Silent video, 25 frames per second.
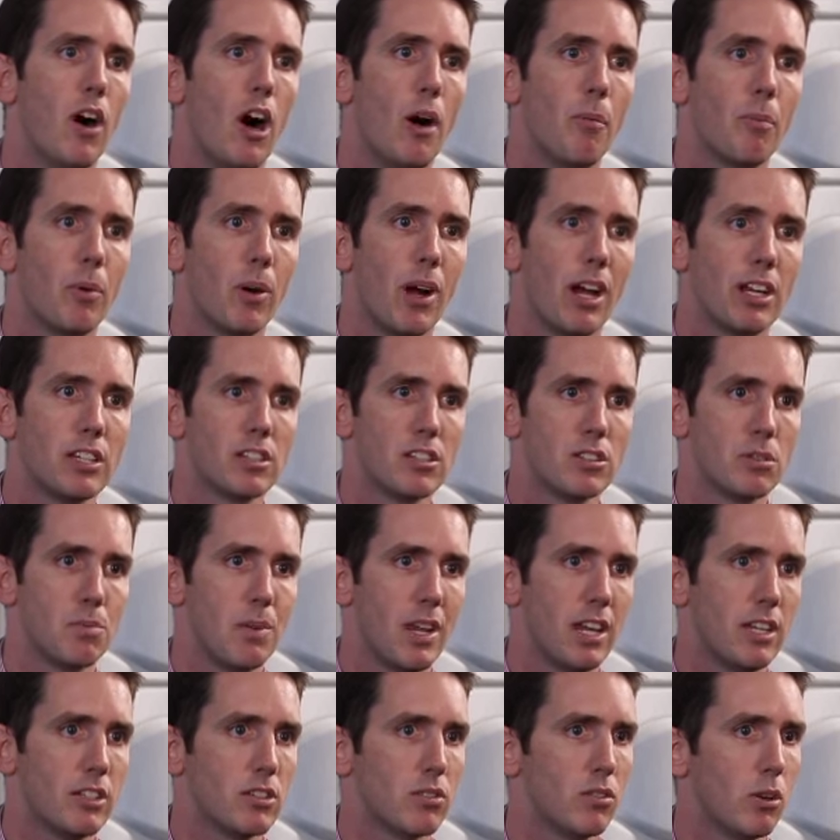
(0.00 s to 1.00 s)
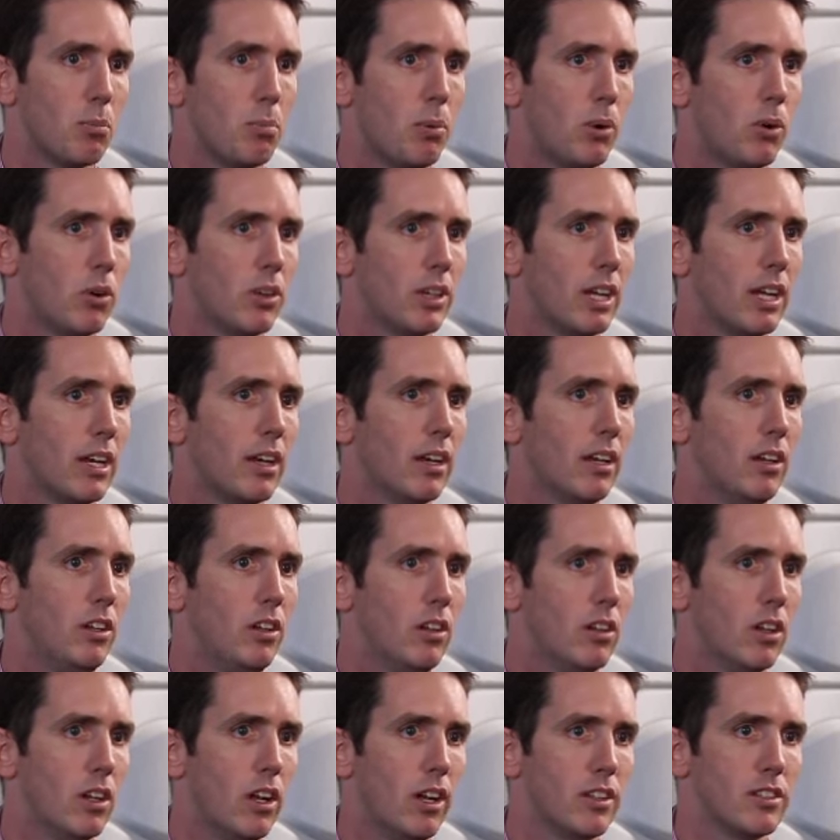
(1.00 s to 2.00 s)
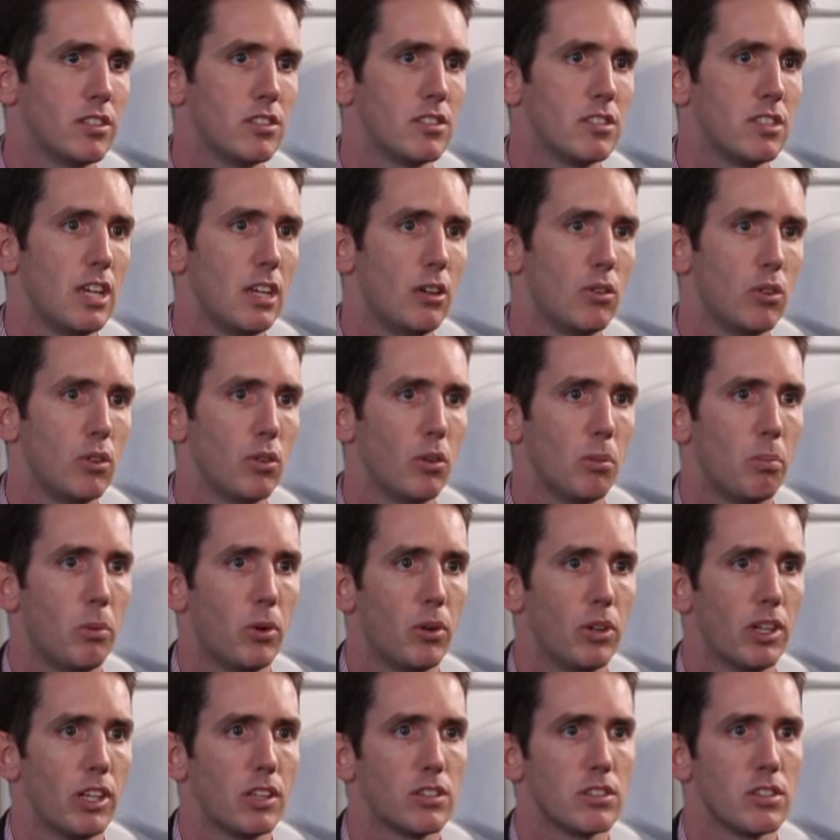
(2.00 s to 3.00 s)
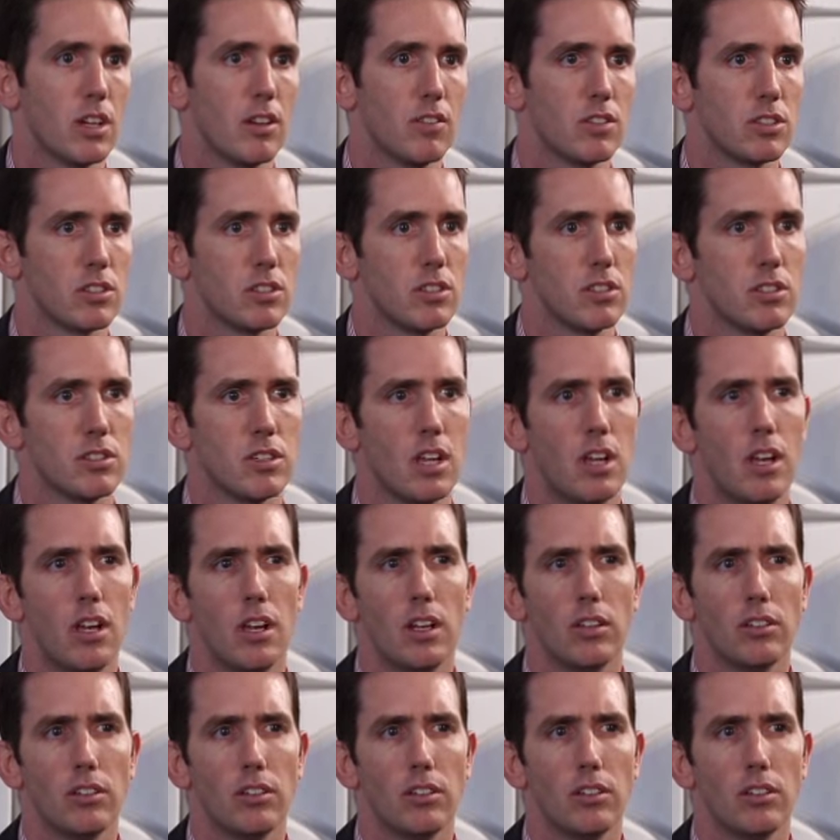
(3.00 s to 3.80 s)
Operations Manager reporting utilises SQL reporting services,